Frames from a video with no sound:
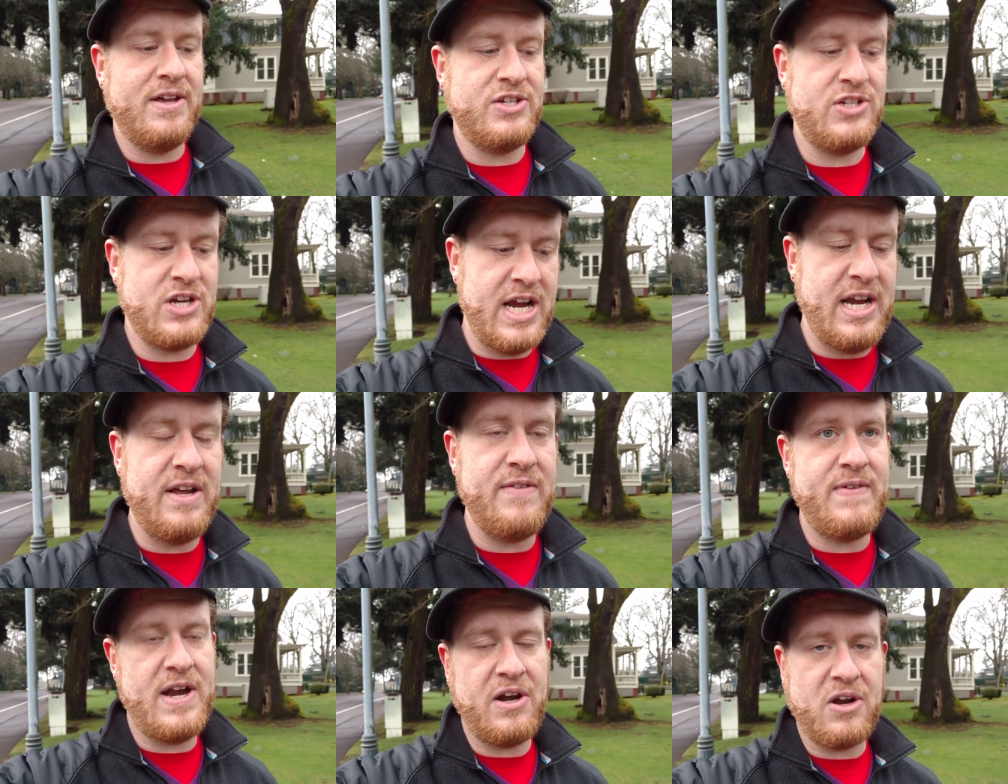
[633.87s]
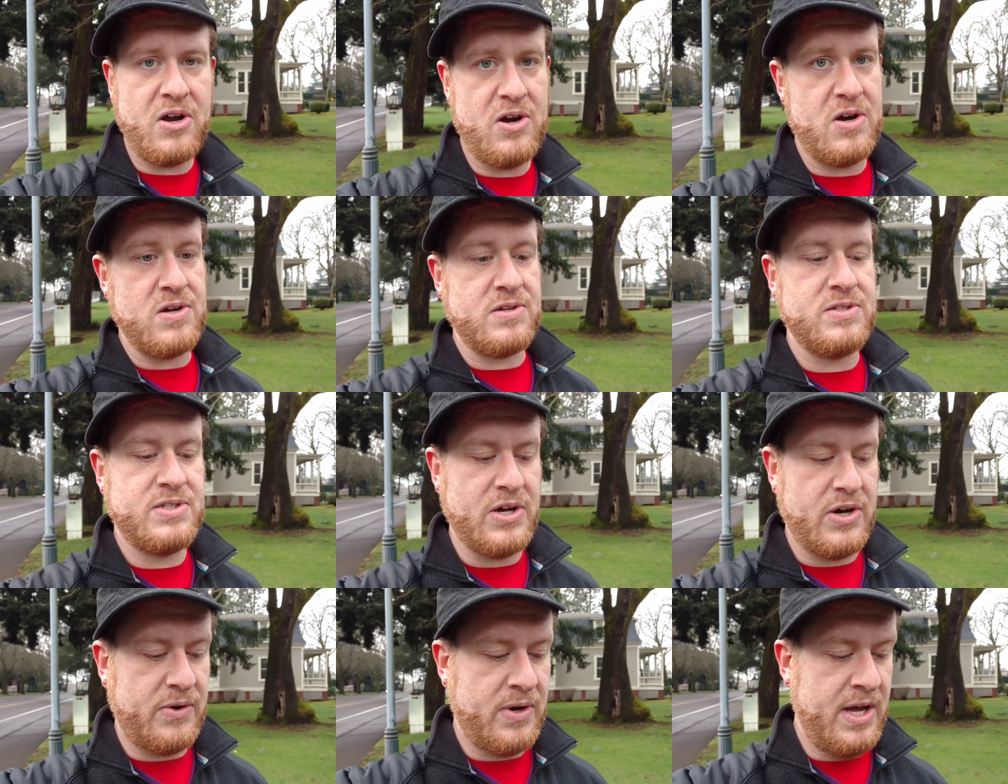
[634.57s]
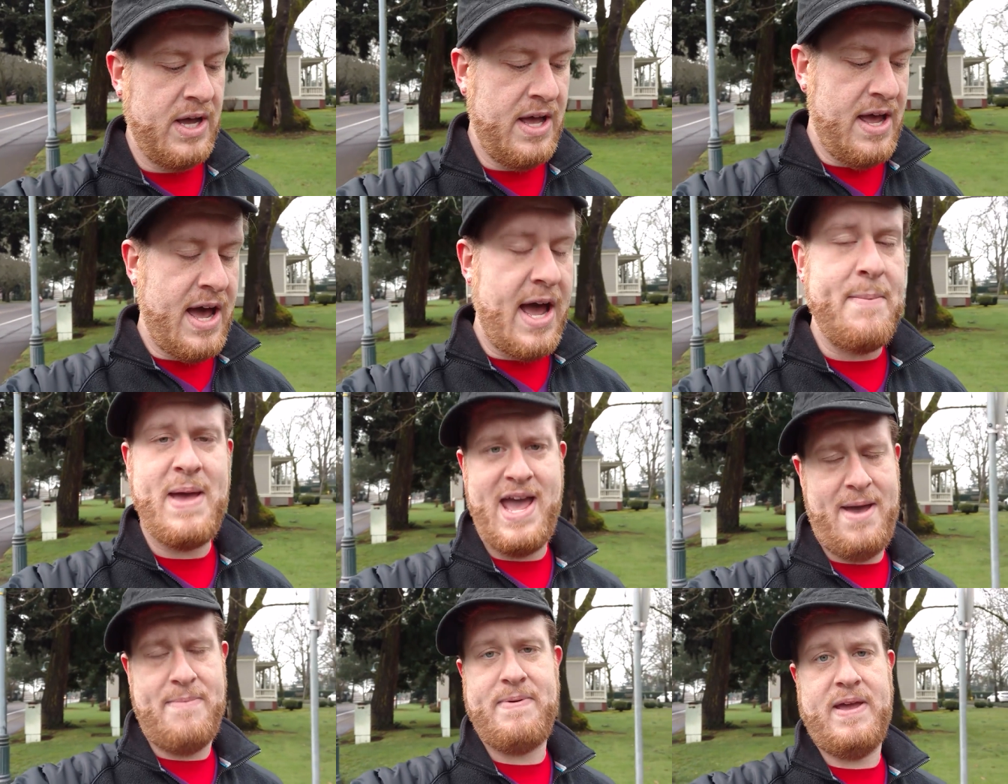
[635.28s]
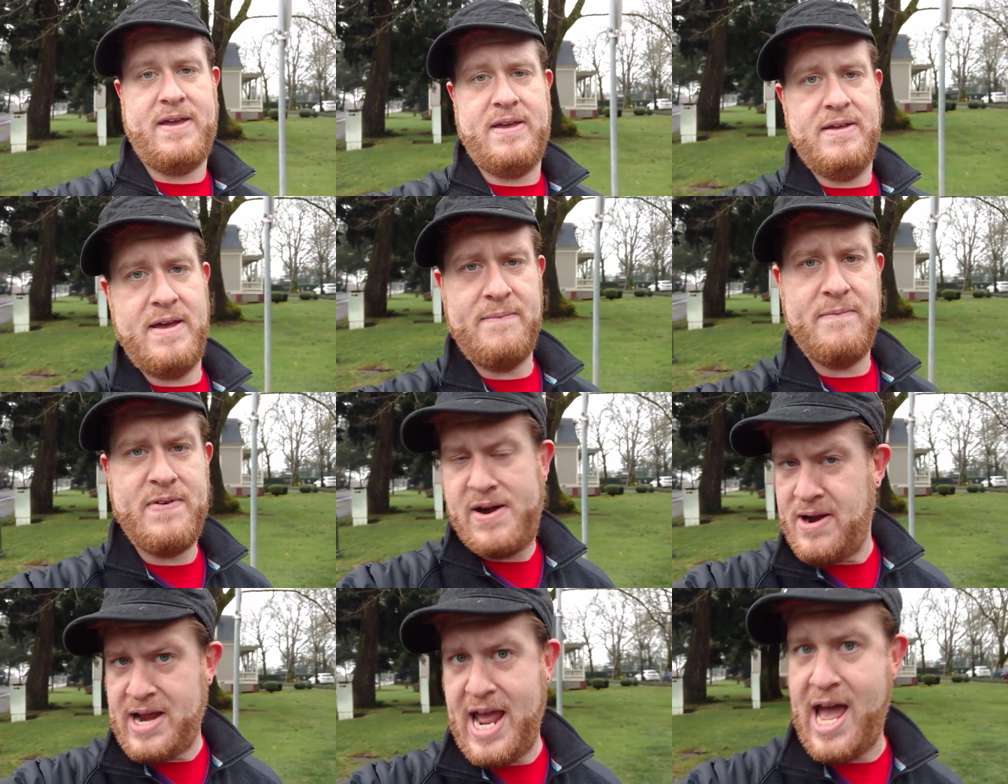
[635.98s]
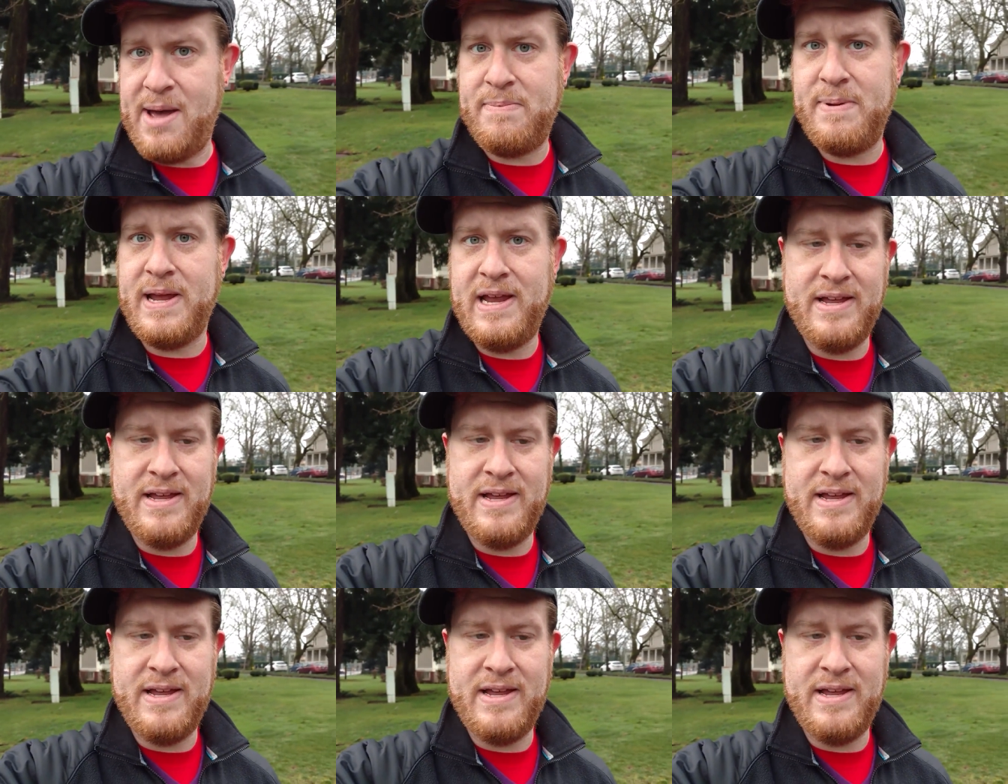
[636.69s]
shiny event curse, so I'm happy. I'm very happy.